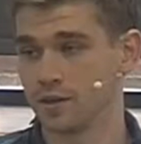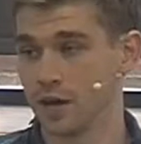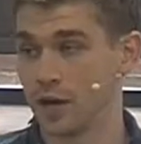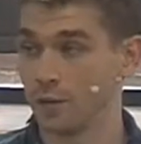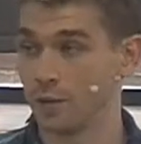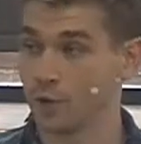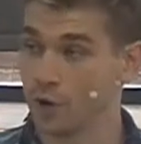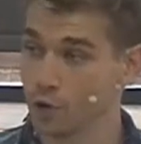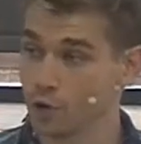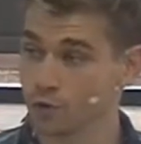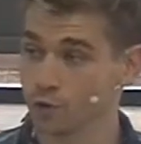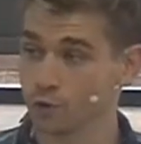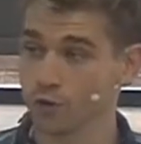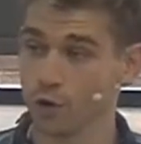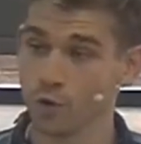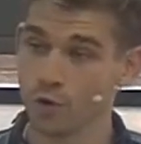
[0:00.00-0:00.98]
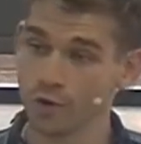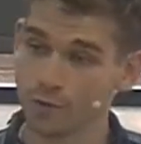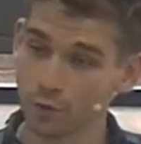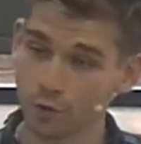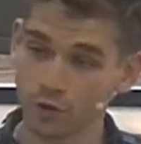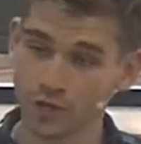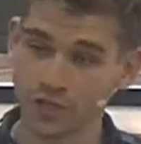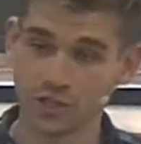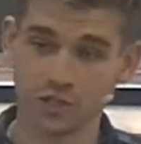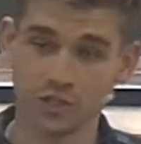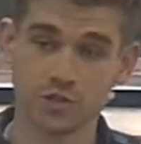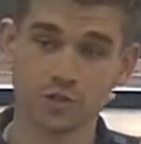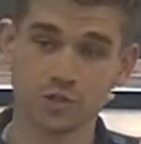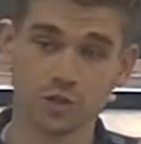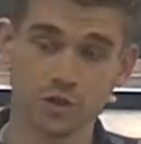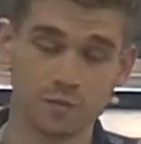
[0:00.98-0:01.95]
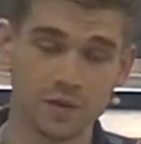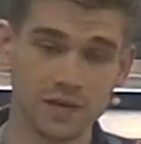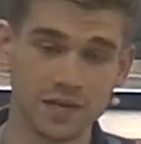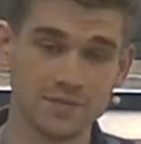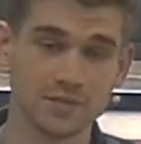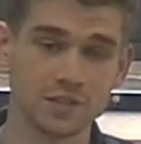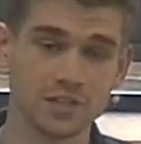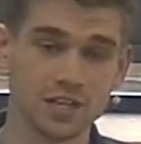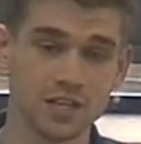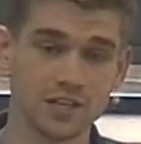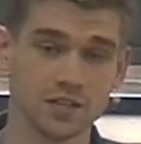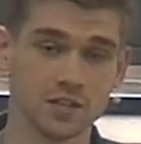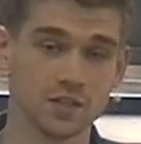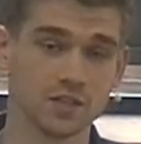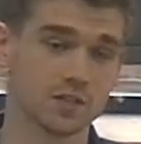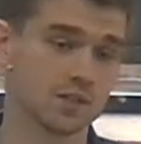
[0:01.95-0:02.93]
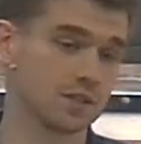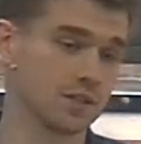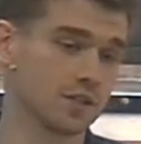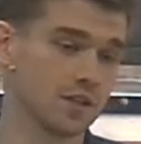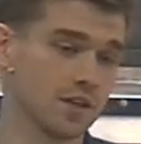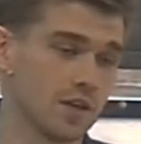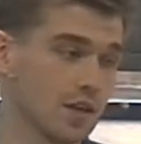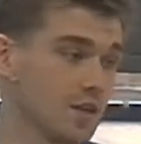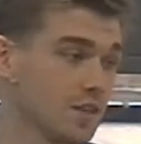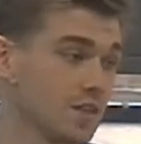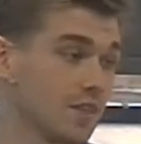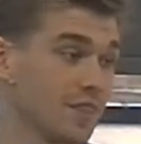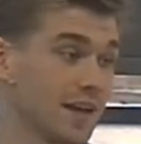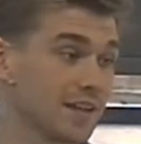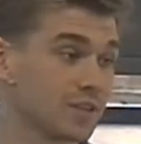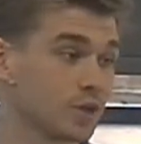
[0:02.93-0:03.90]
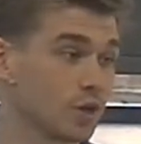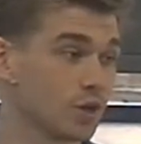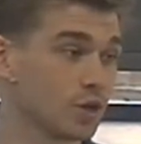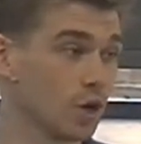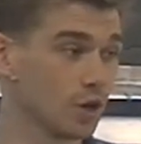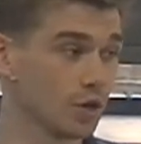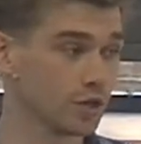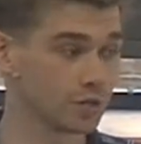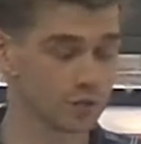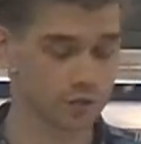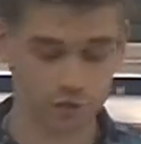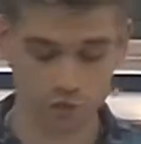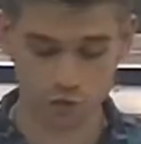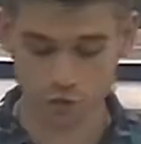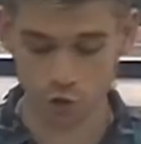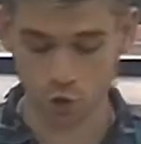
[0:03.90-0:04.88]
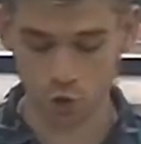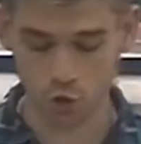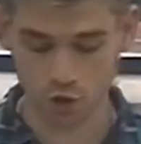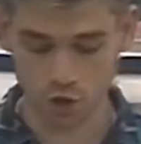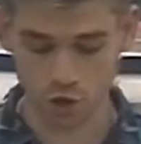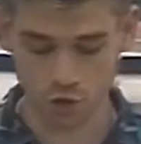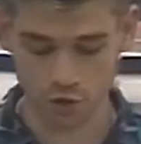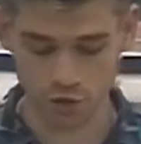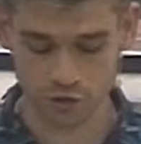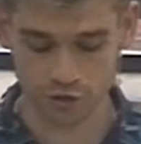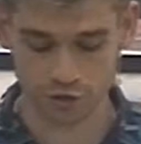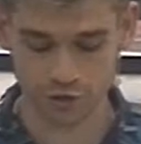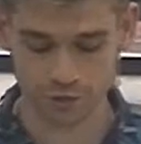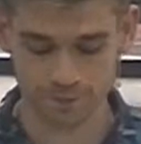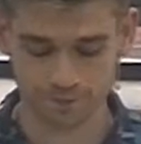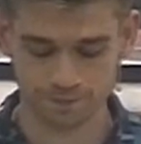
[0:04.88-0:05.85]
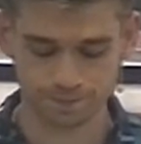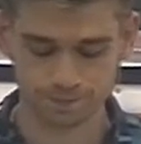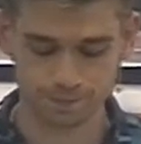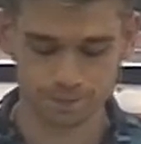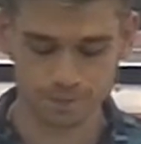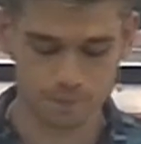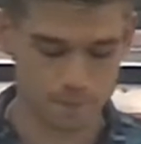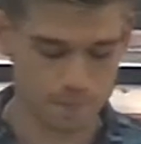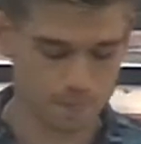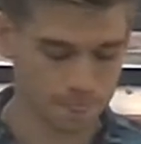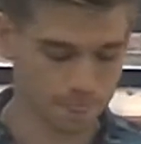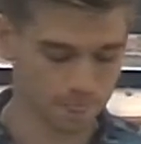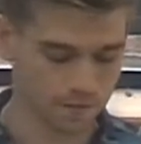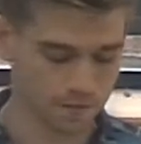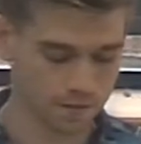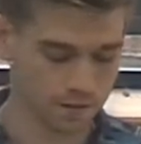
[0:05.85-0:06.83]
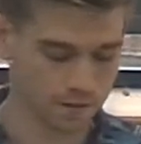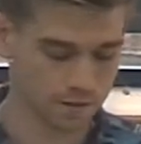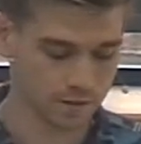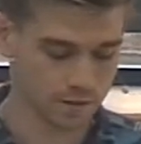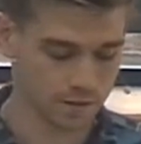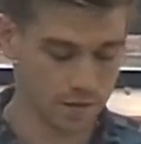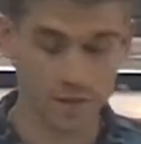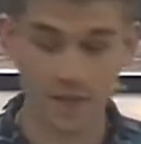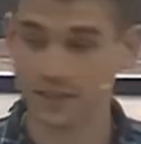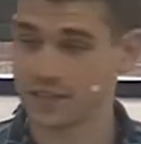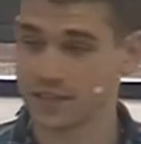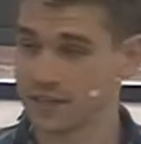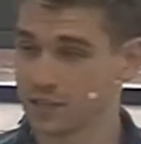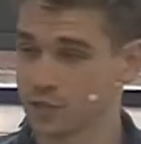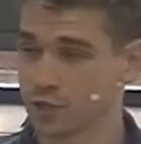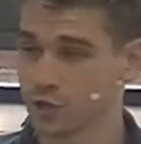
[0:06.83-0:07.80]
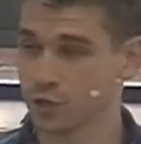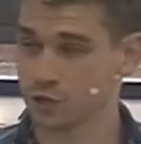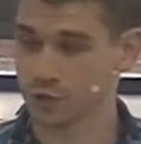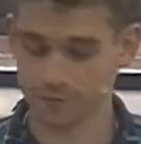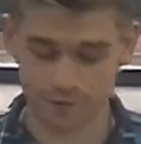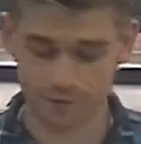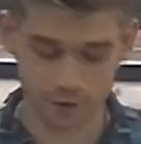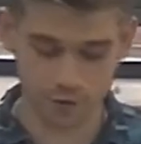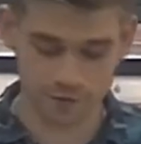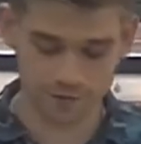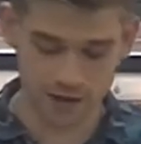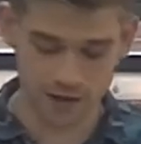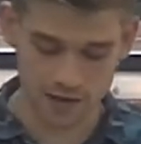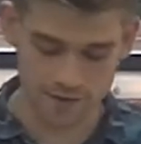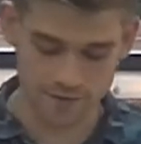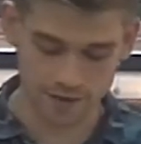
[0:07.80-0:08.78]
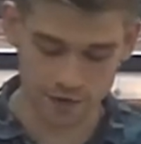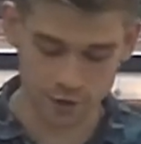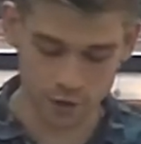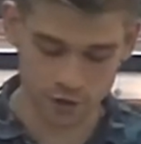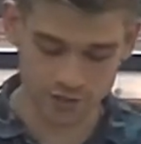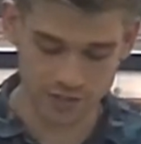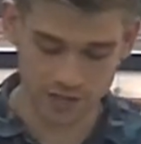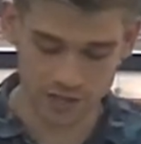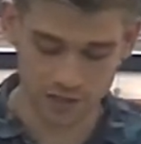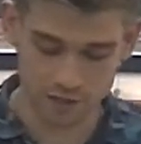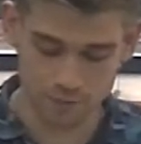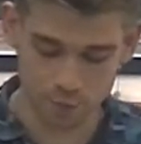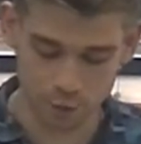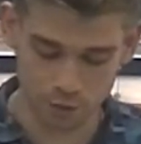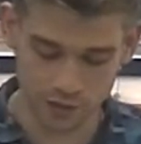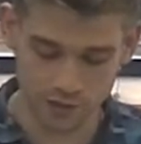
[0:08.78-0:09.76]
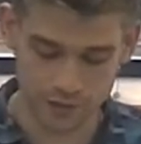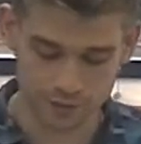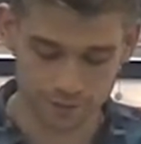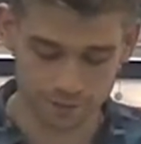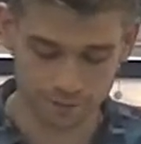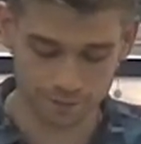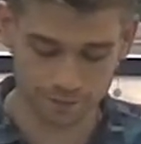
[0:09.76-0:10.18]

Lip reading: And we also know, if we're Christians who have believed in Jesus, that that's how God saw us. And that takes us on to verse 5 and our second point.